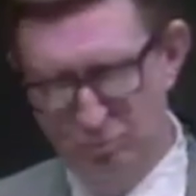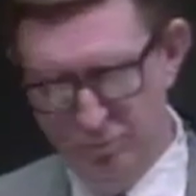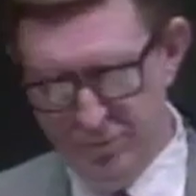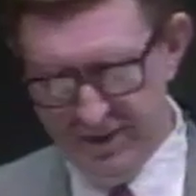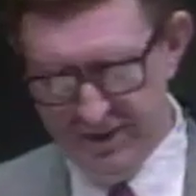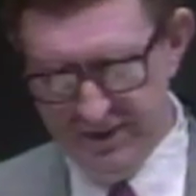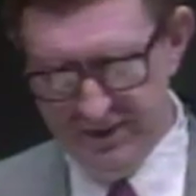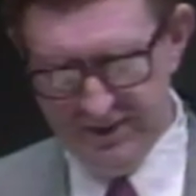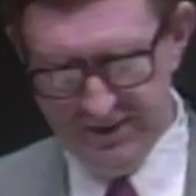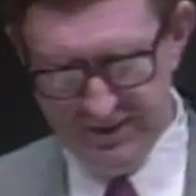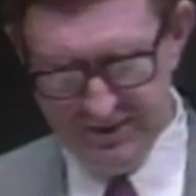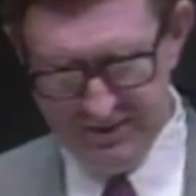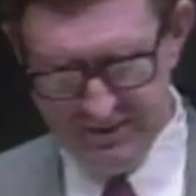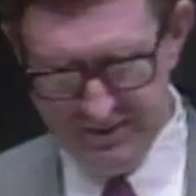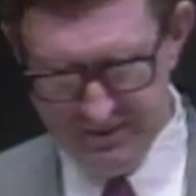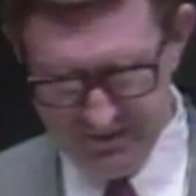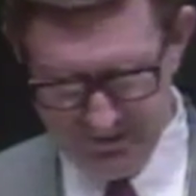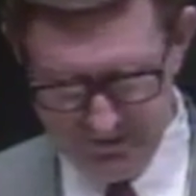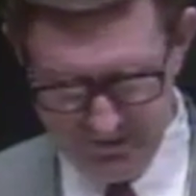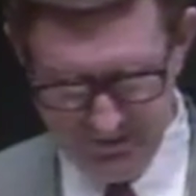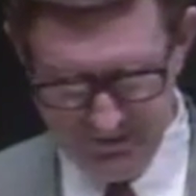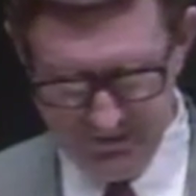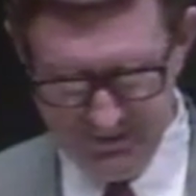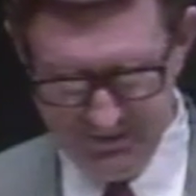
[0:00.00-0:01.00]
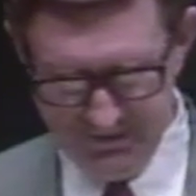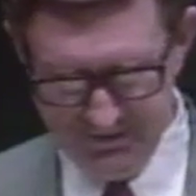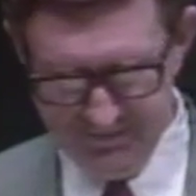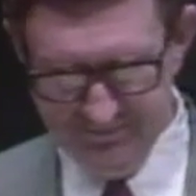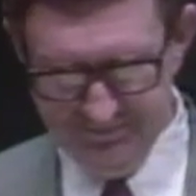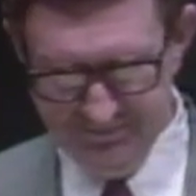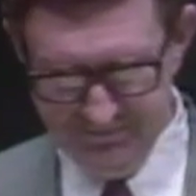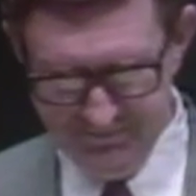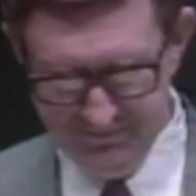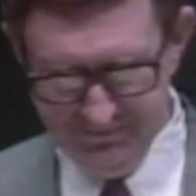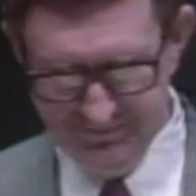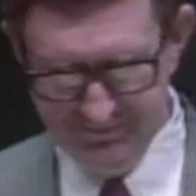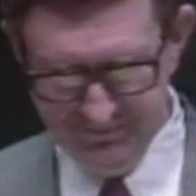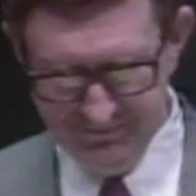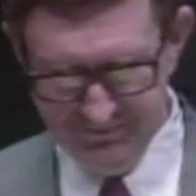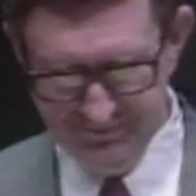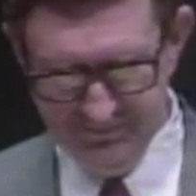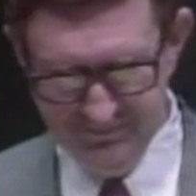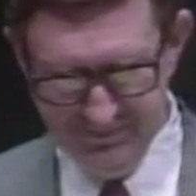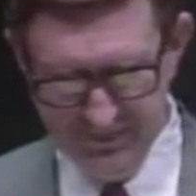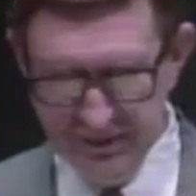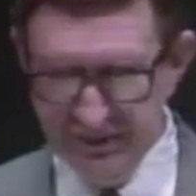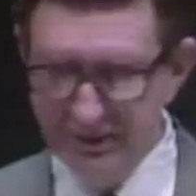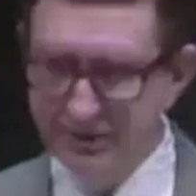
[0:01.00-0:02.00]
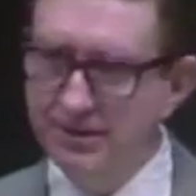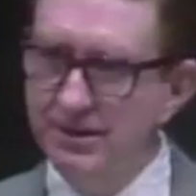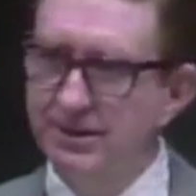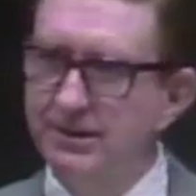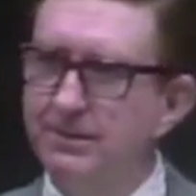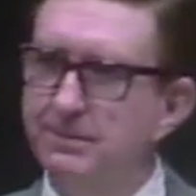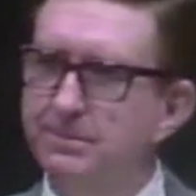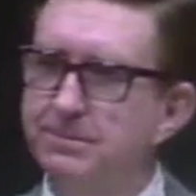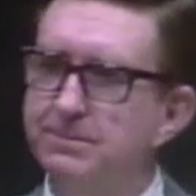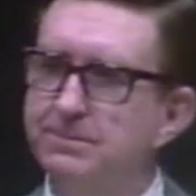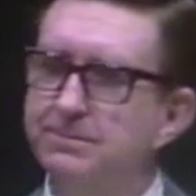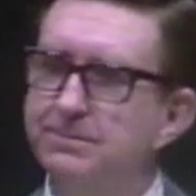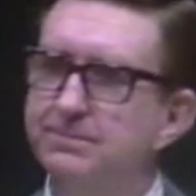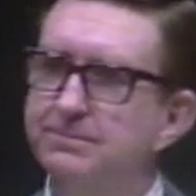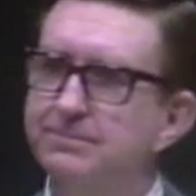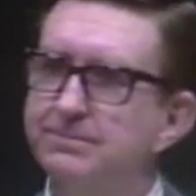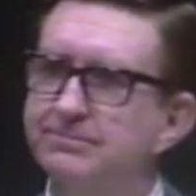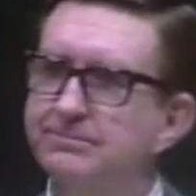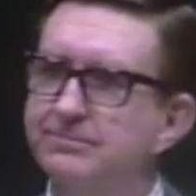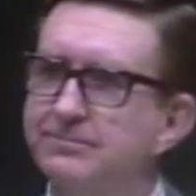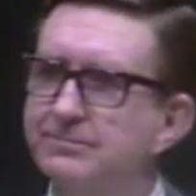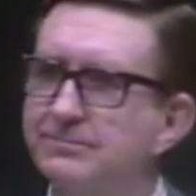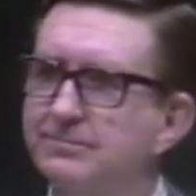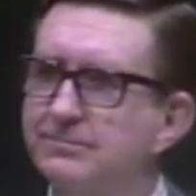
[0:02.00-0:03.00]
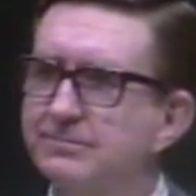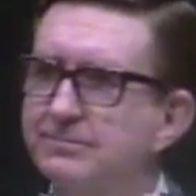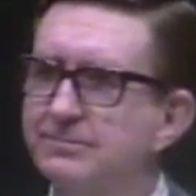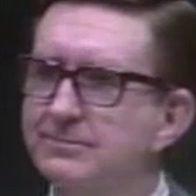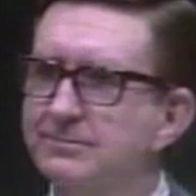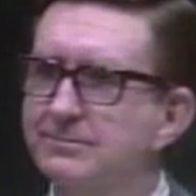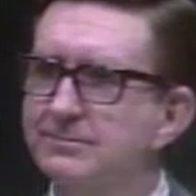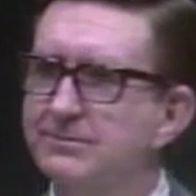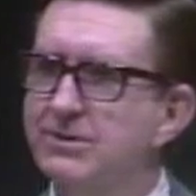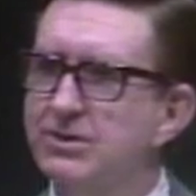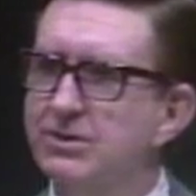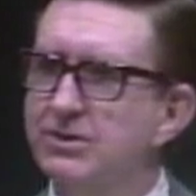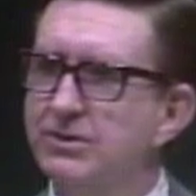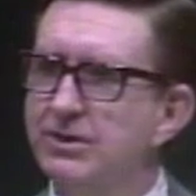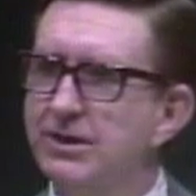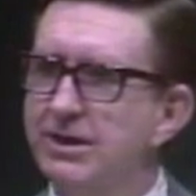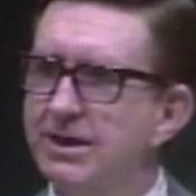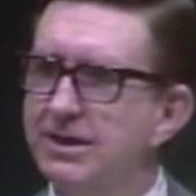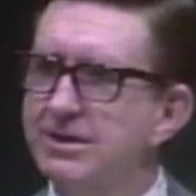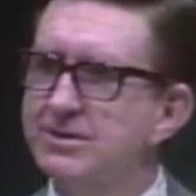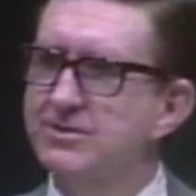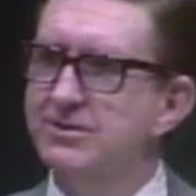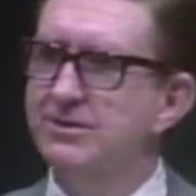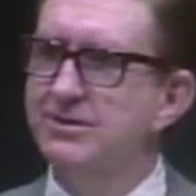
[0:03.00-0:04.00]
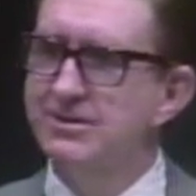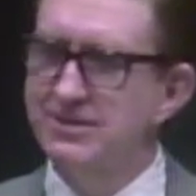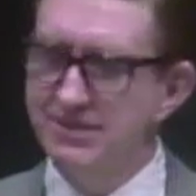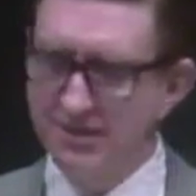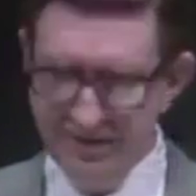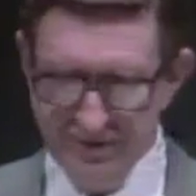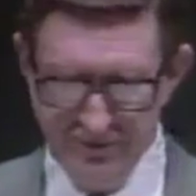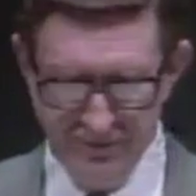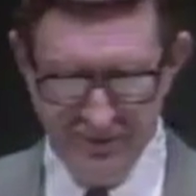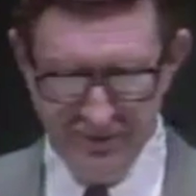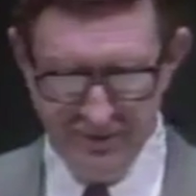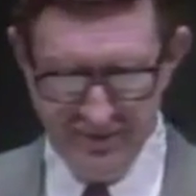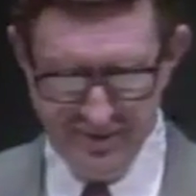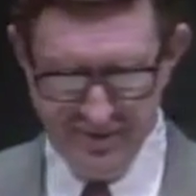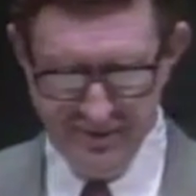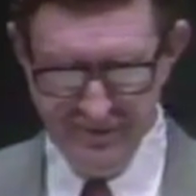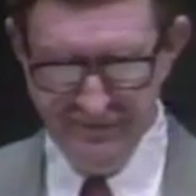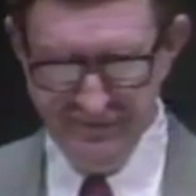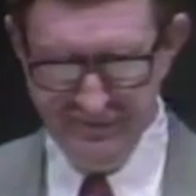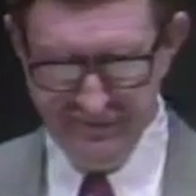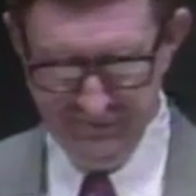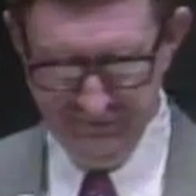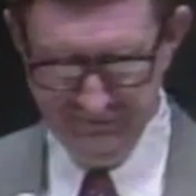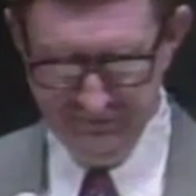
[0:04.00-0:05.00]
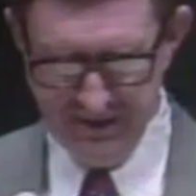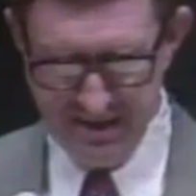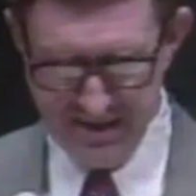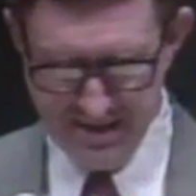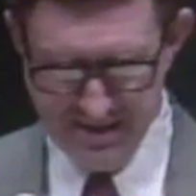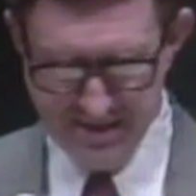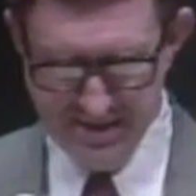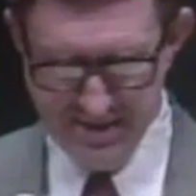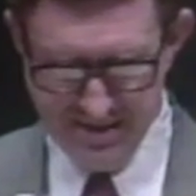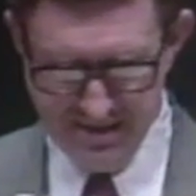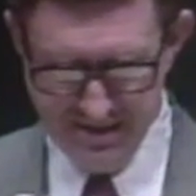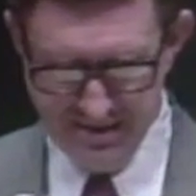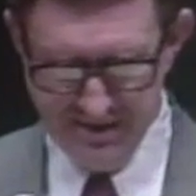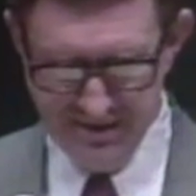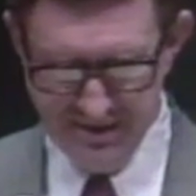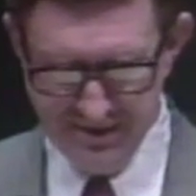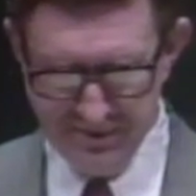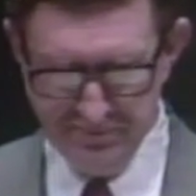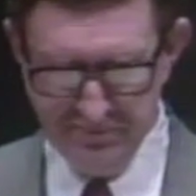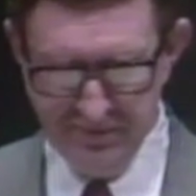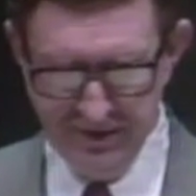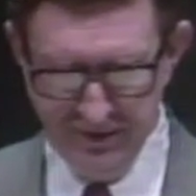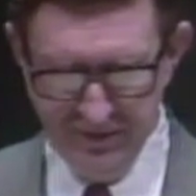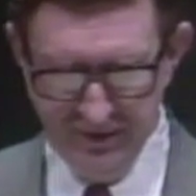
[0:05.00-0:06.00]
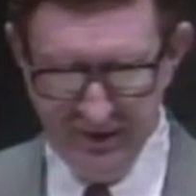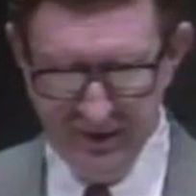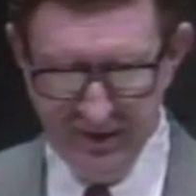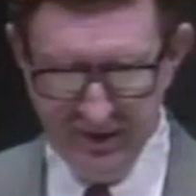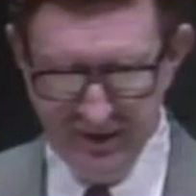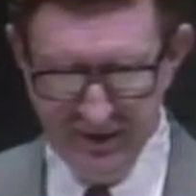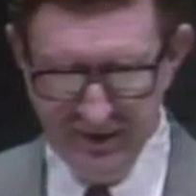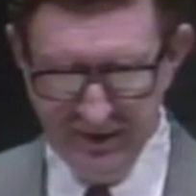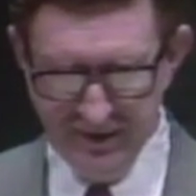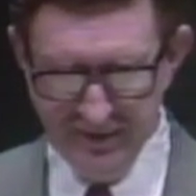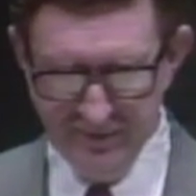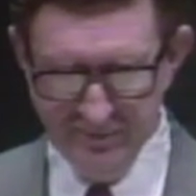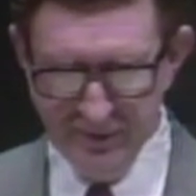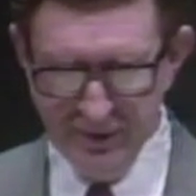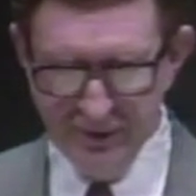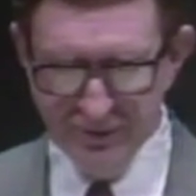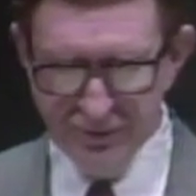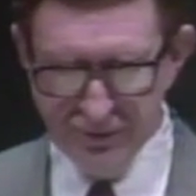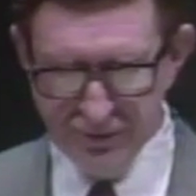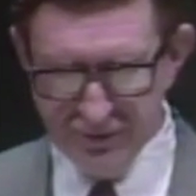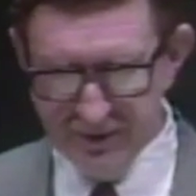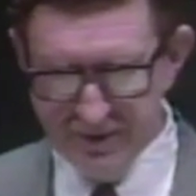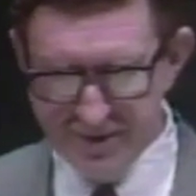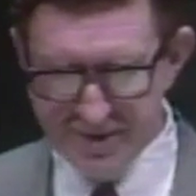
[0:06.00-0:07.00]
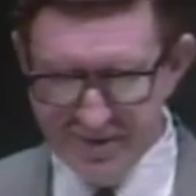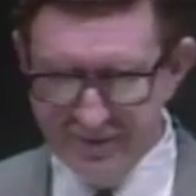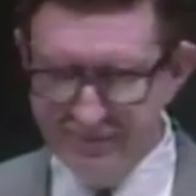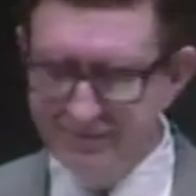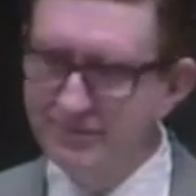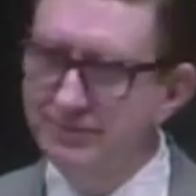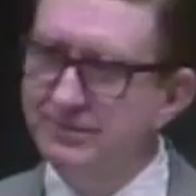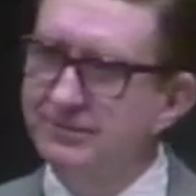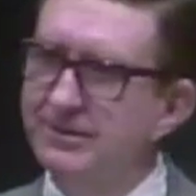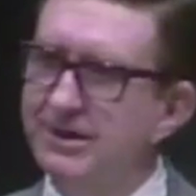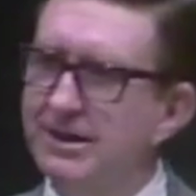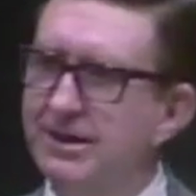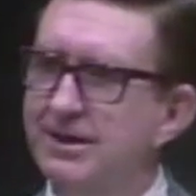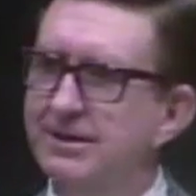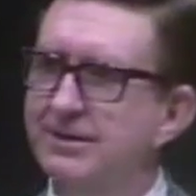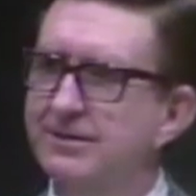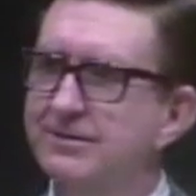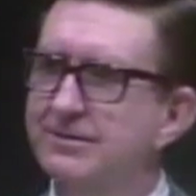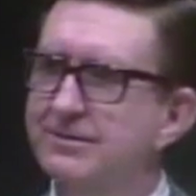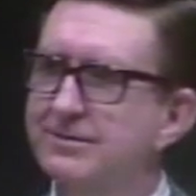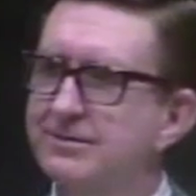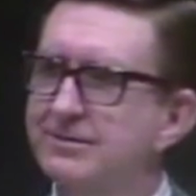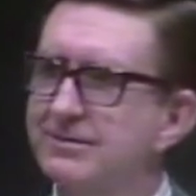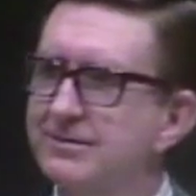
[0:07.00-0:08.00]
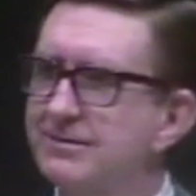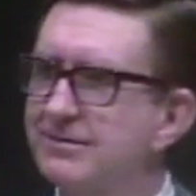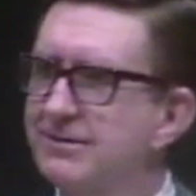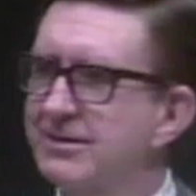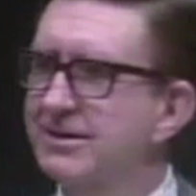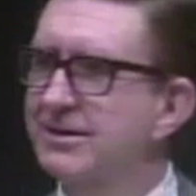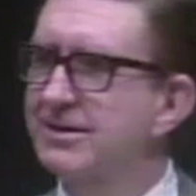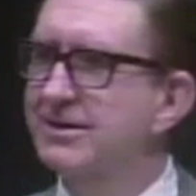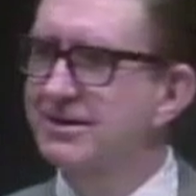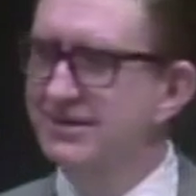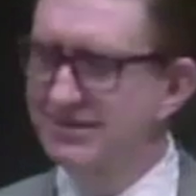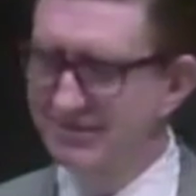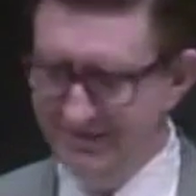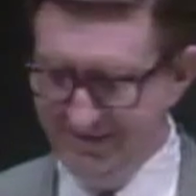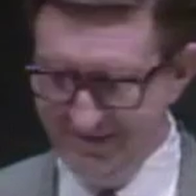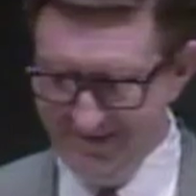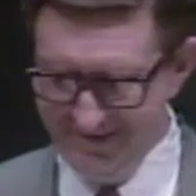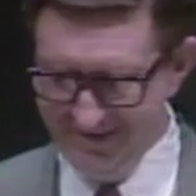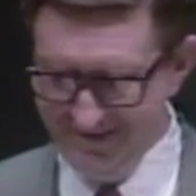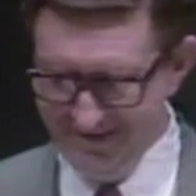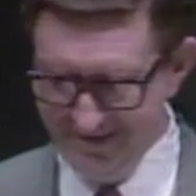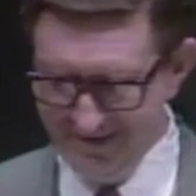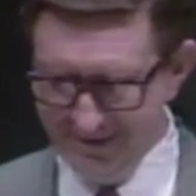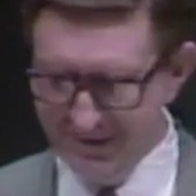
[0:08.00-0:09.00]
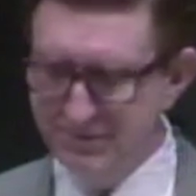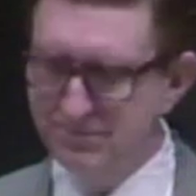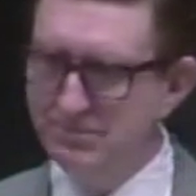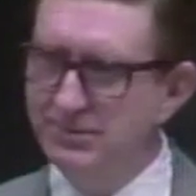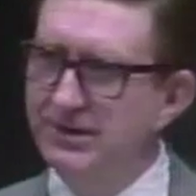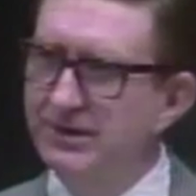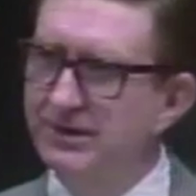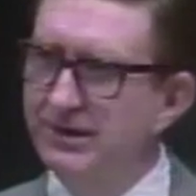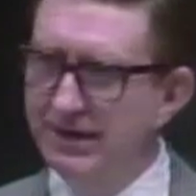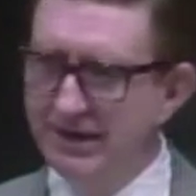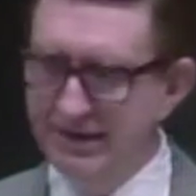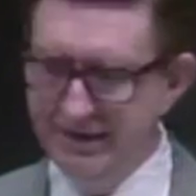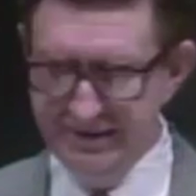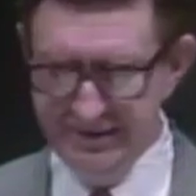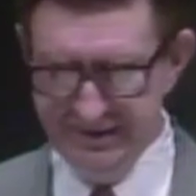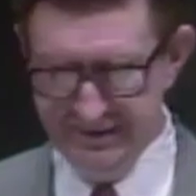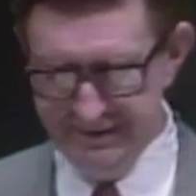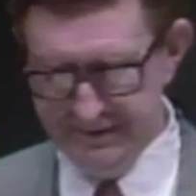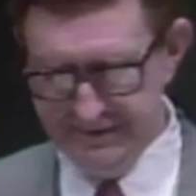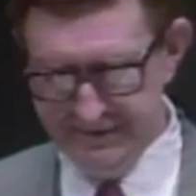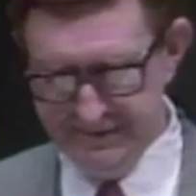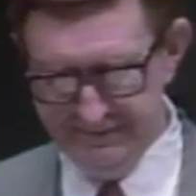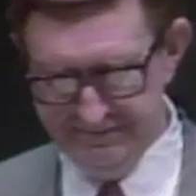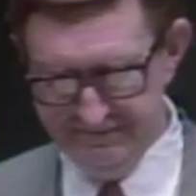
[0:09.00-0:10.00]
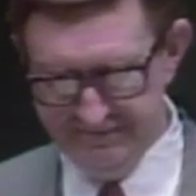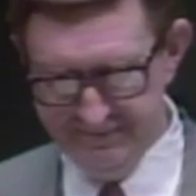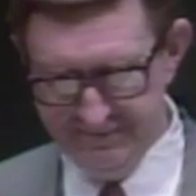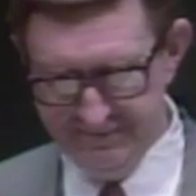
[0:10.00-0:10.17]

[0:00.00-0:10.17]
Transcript: but uh, built up to an exaltation of spirit and emotion through that great experience.